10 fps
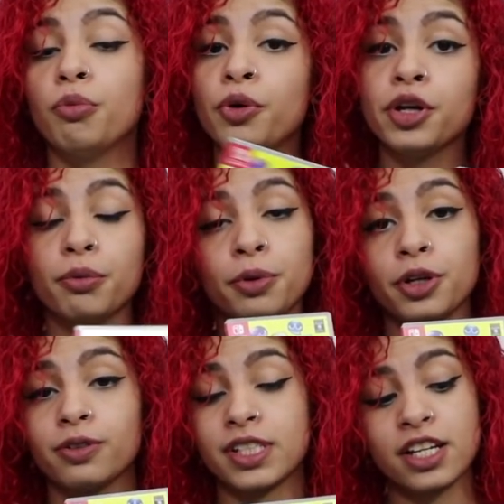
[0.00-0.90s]
Puyo
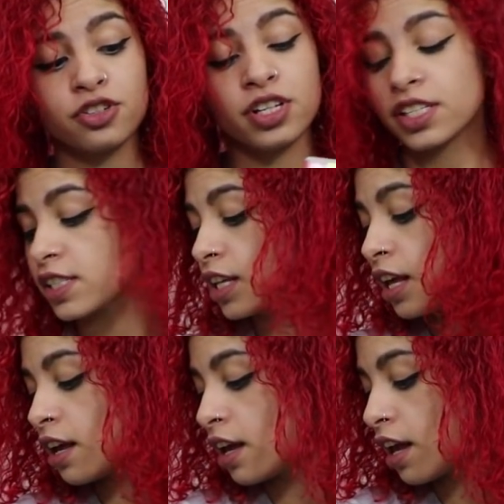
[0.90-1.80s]
Puyo Tetris,
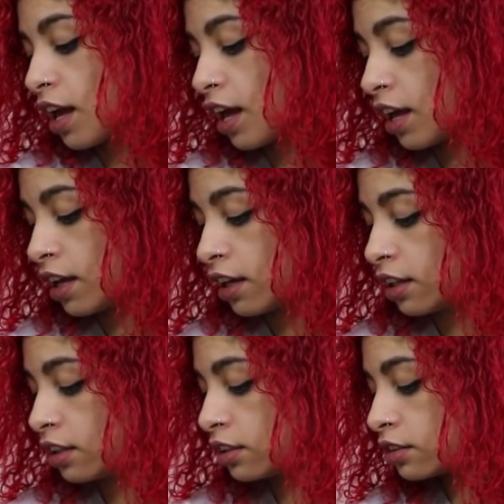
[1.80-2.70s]

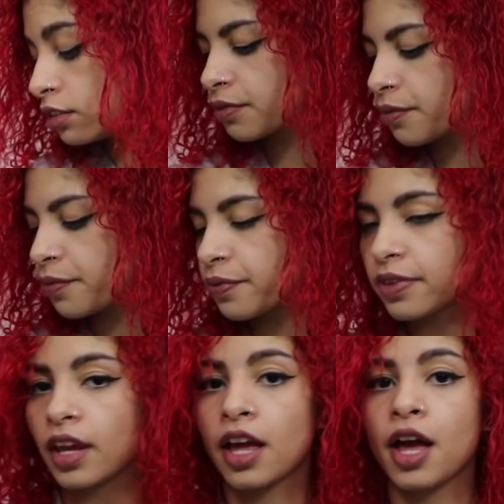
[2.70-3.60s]
and
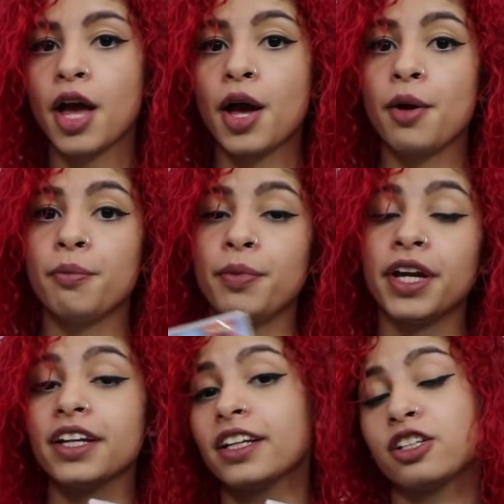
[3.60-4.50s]

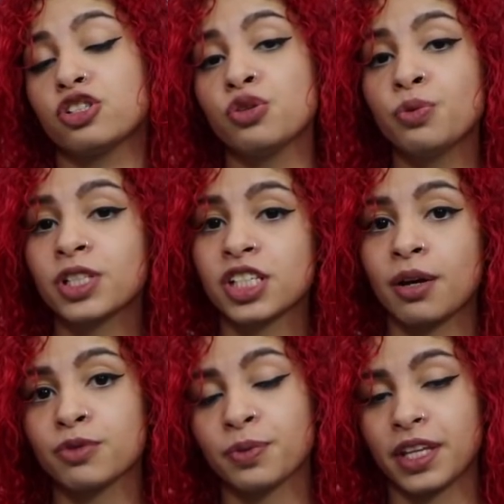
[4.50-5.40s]
Bayonetta 2, which
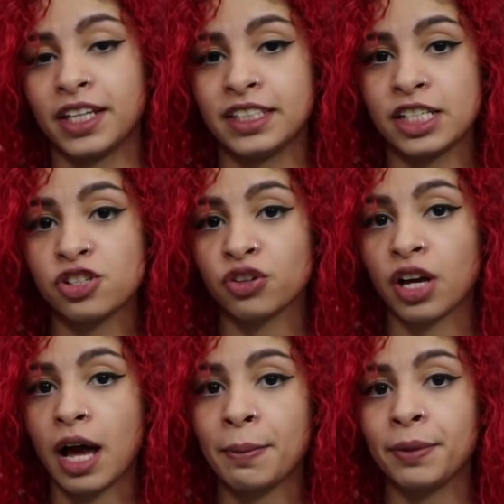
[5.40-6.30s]
comes with a digital
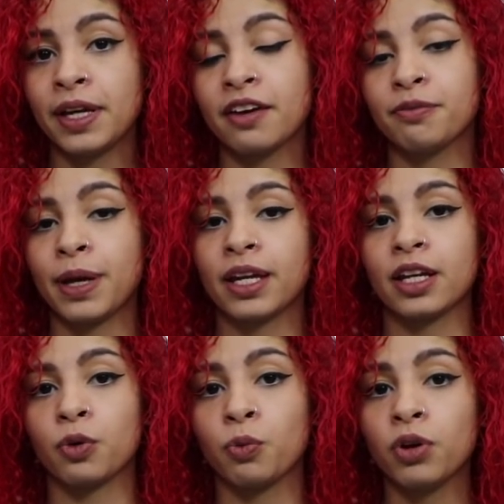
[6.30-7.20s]
copy of
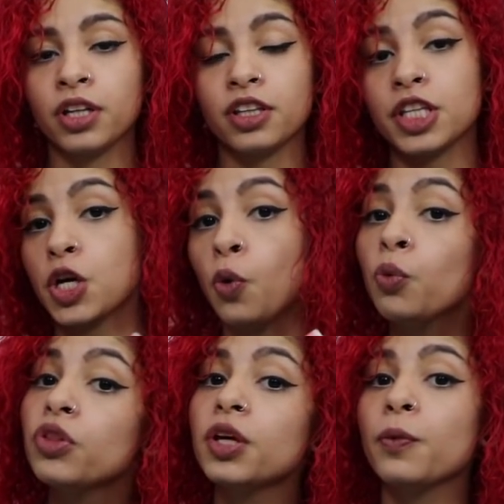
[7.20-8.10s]
Bayonetta 1. The
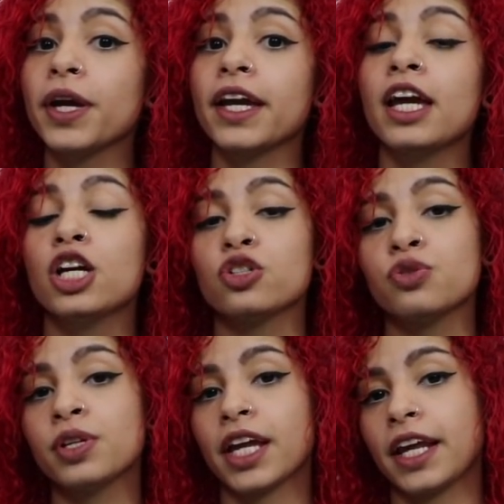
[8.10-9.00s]
only way
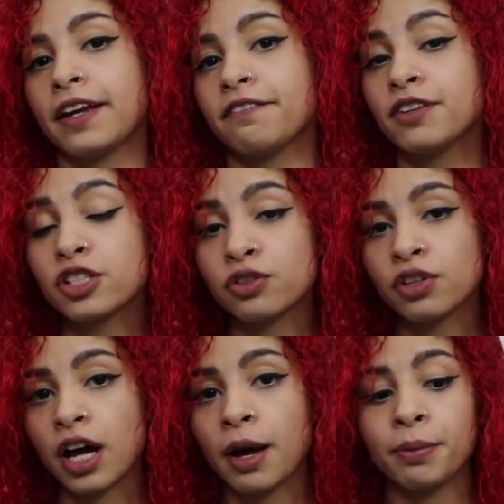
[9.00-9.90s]
to get a
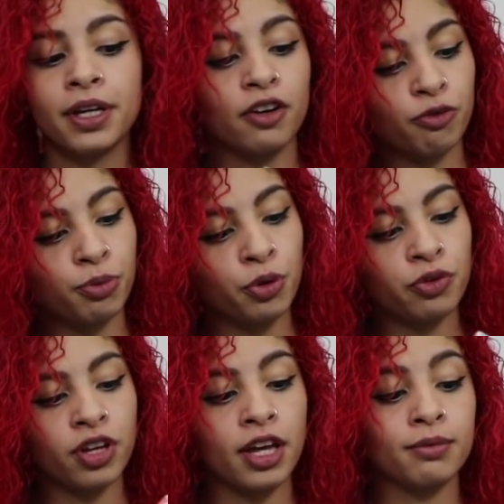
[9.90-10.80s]
physical copy of
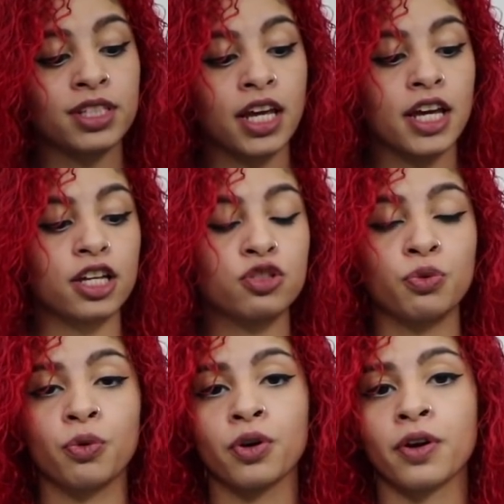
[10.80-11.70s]
both games is
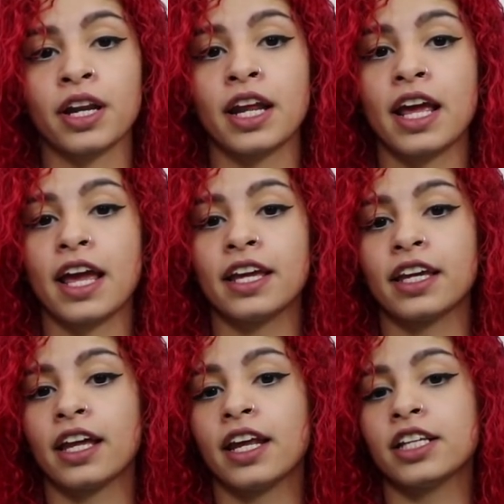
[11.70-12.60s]
to order it and
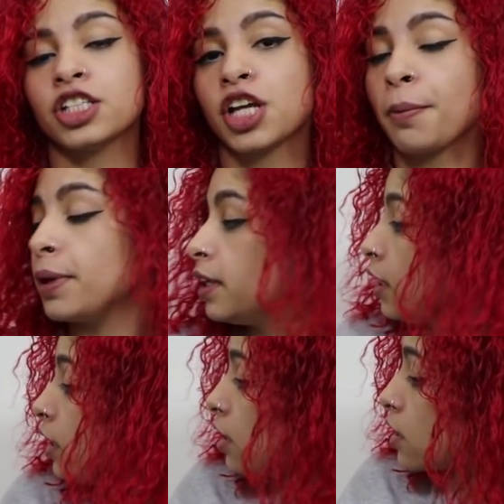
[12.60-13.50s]
get a
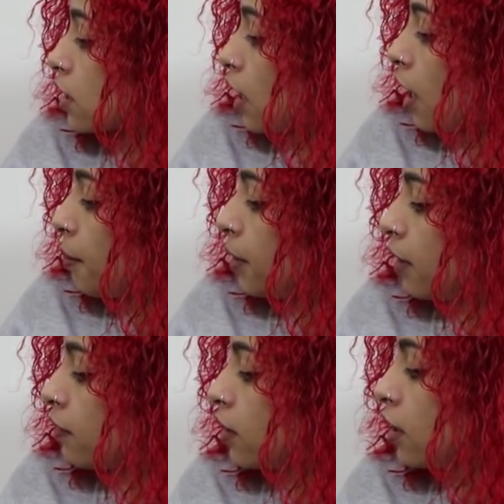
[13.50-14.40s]
Japanese copy
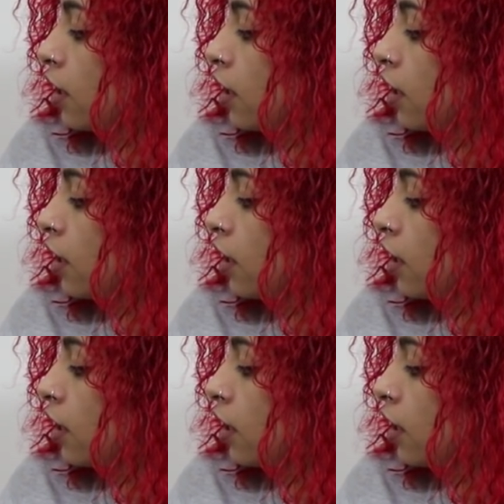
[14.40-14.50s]
of the